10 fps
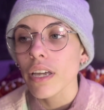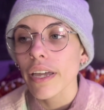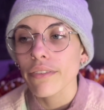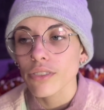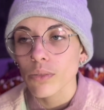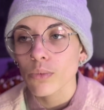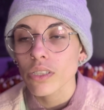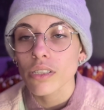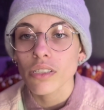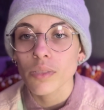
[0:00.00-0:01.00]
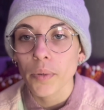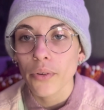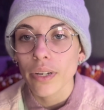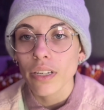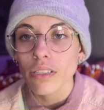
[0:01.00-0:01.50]
if someone's
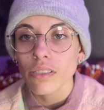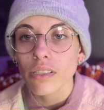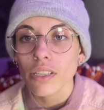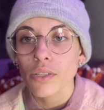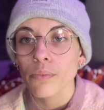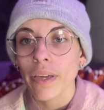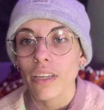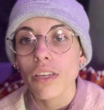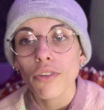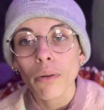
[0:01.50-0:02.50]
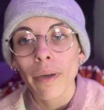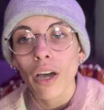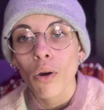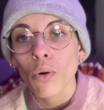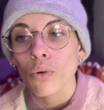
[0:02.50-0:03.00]
experience that you may hear
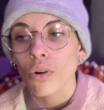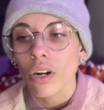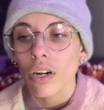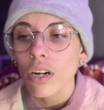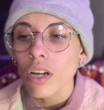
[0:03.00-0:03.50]
about or